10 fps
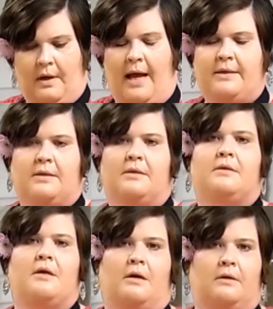That's
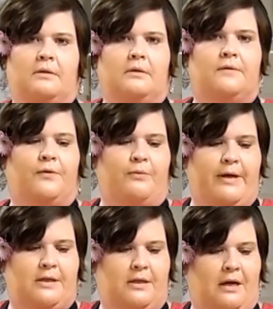tongs for the
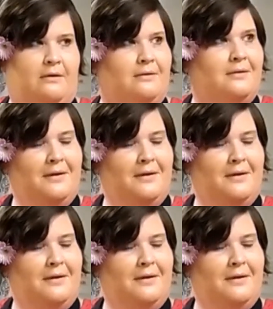rest of y'all.